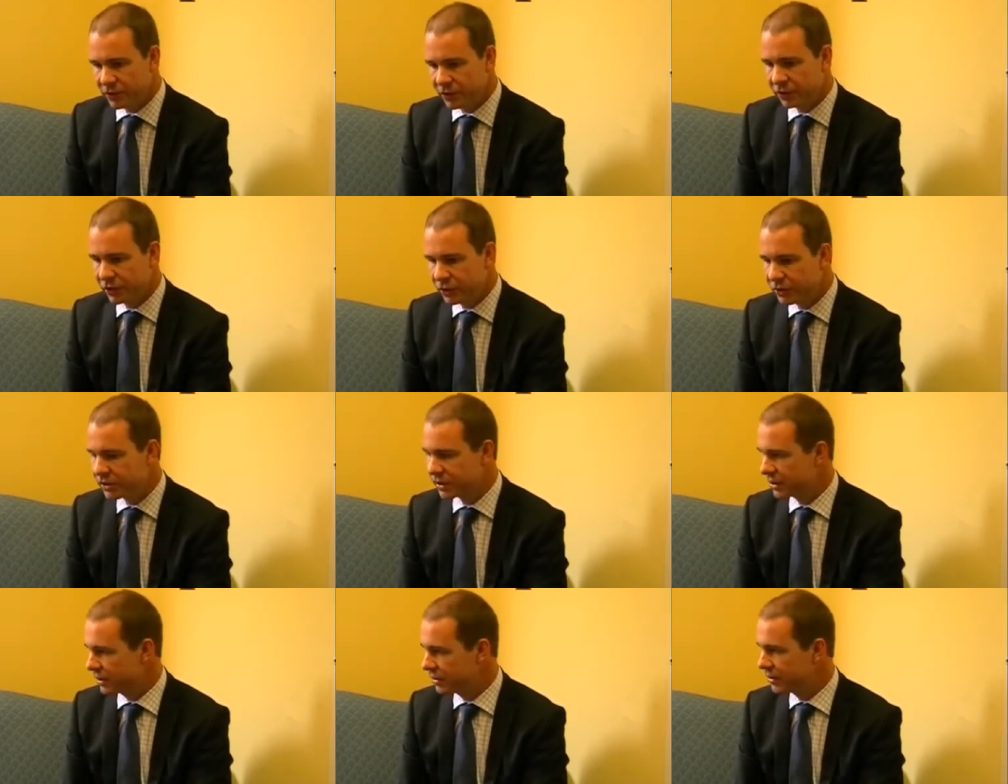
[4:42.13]
got
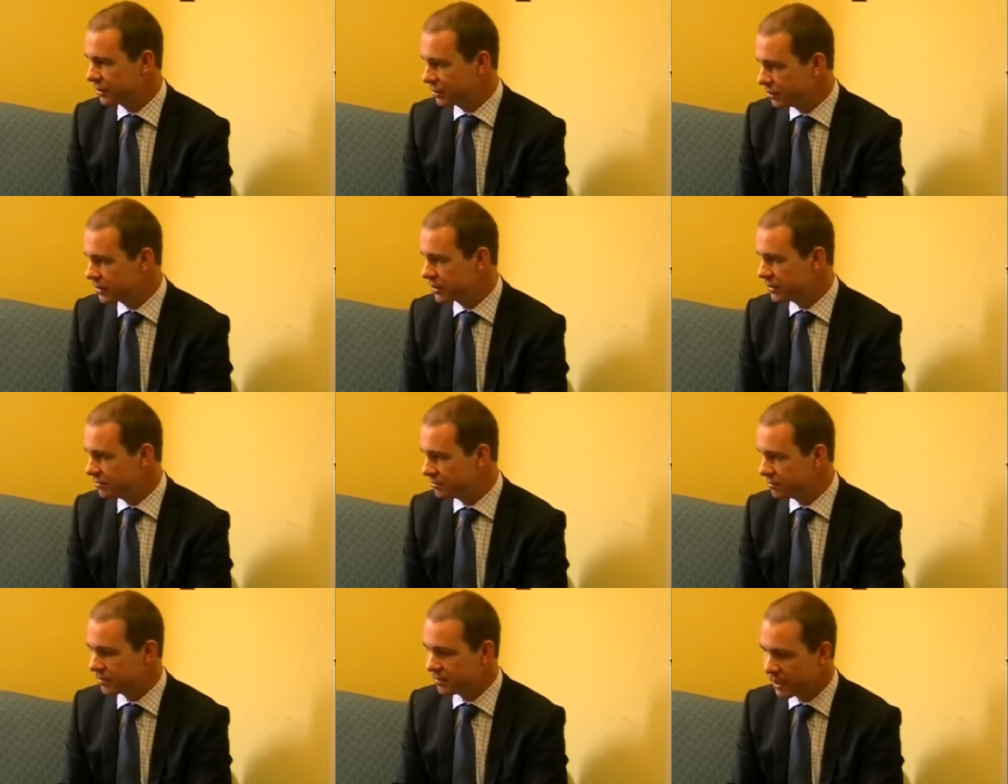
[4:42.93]
used to
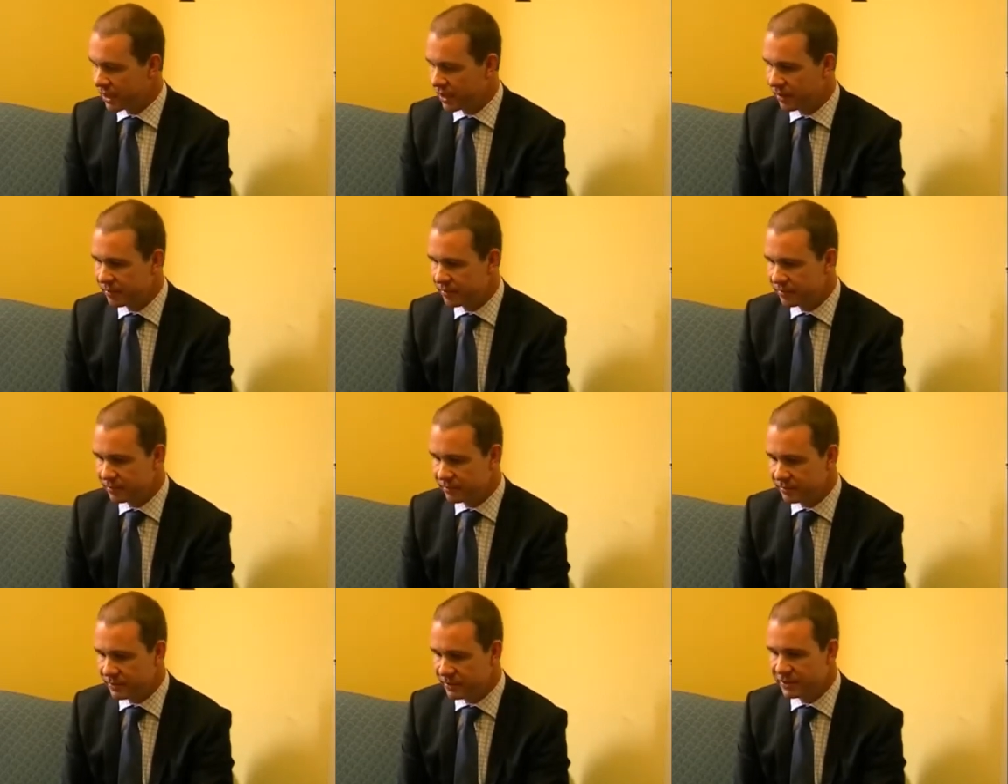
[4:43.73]
it,
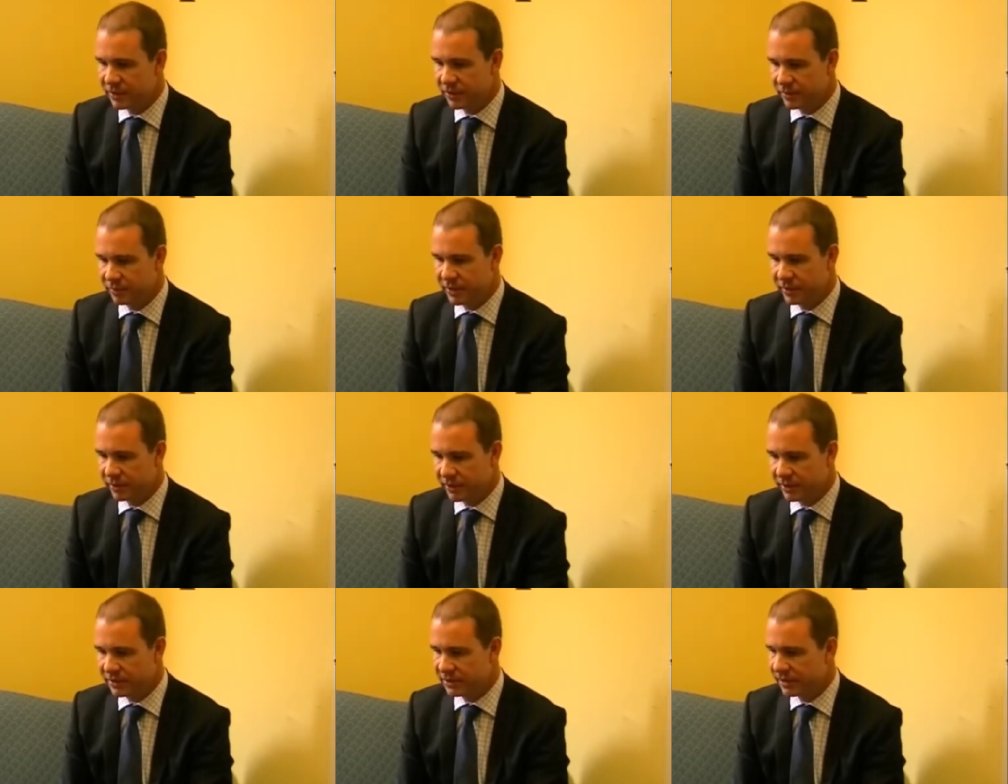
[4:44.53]
and so
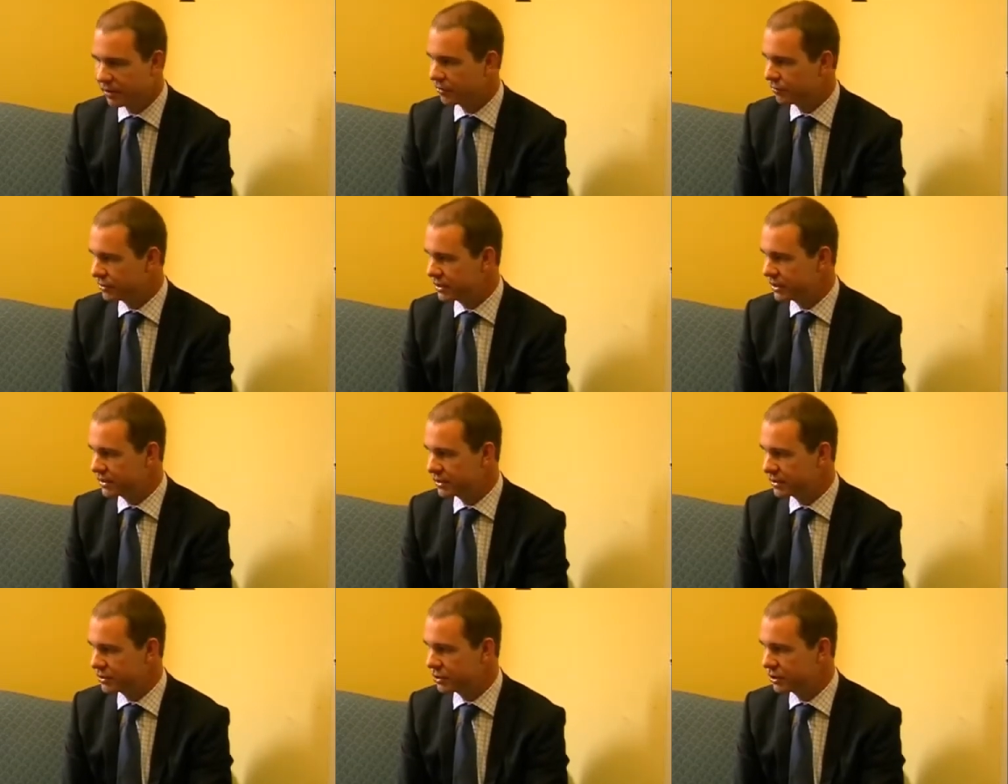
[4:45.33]
people, as I say, are
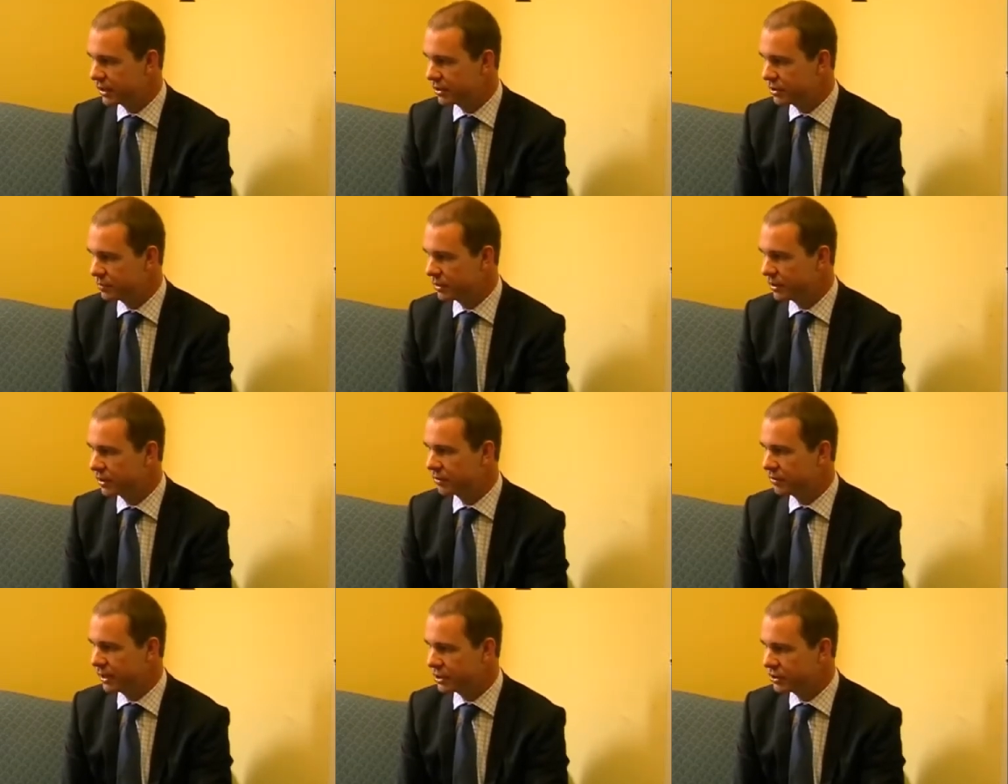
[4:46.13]
resistant to change, but
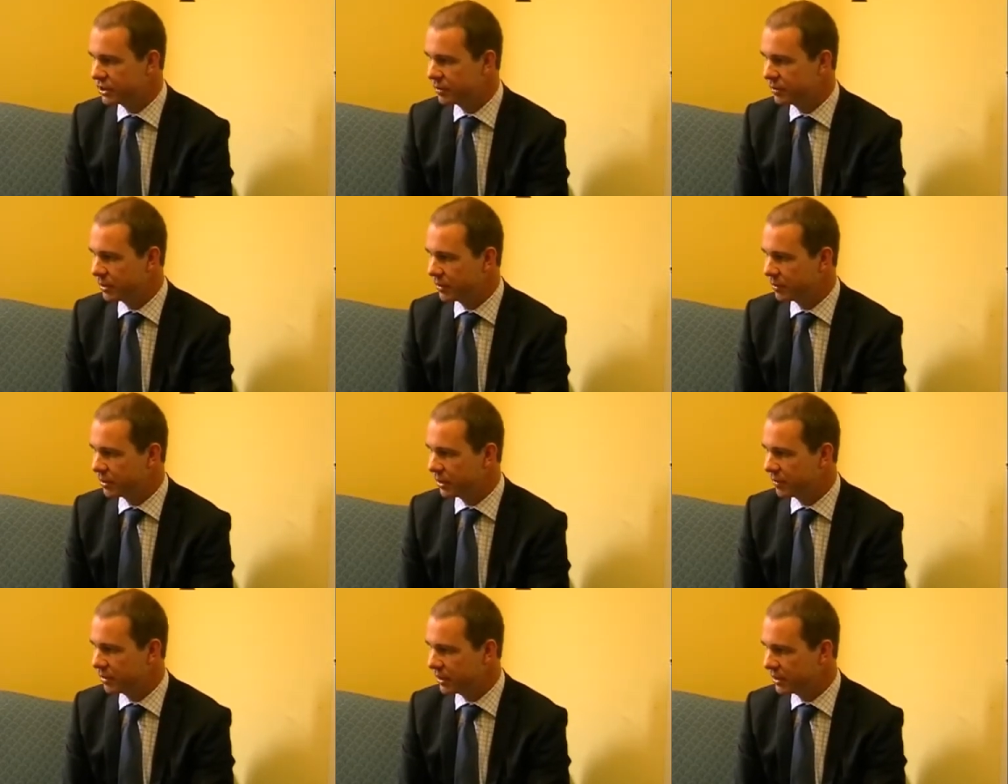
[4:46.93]
gradually, bit
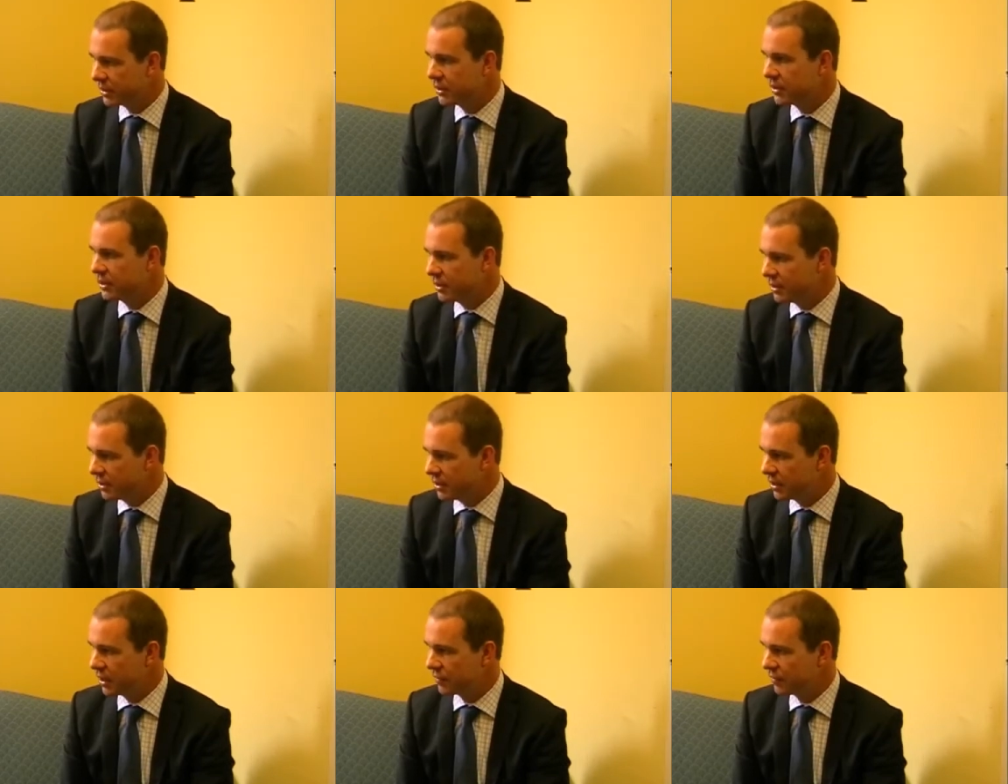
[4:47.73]
by bit,
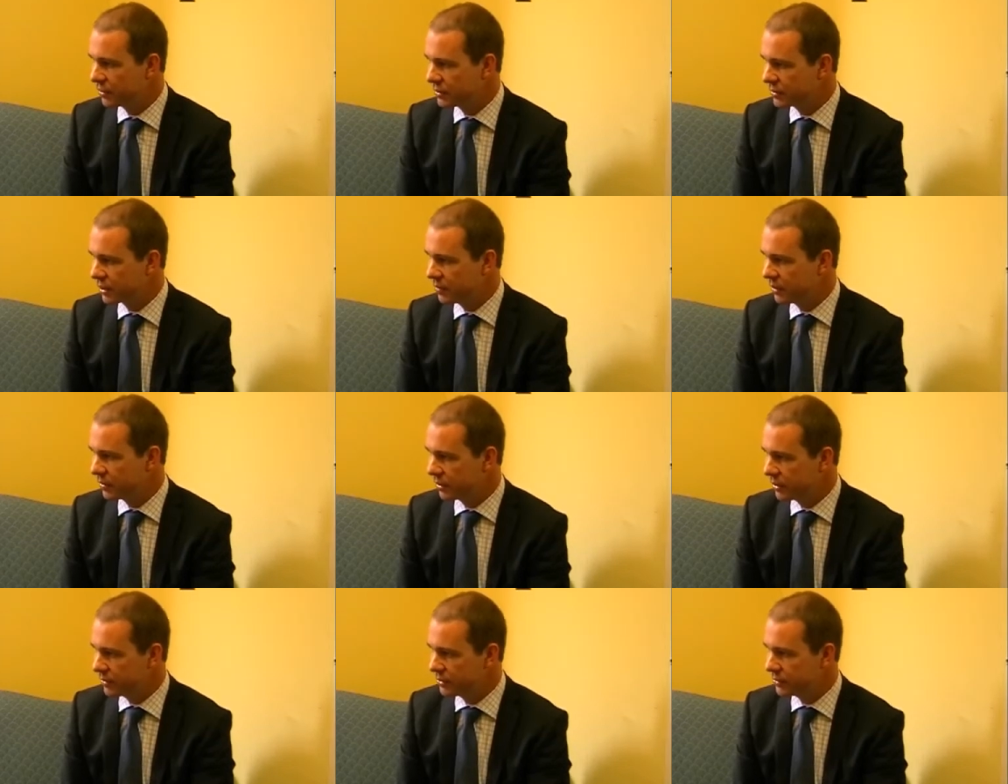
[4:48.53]
everyone's coming
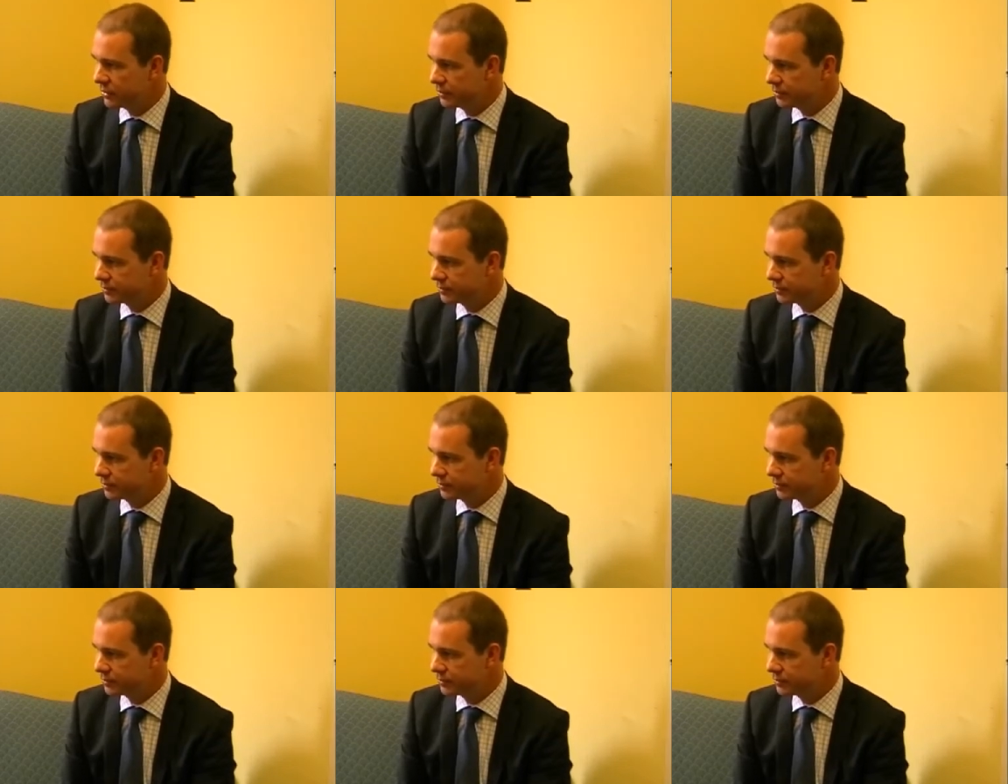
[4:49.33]
around to it.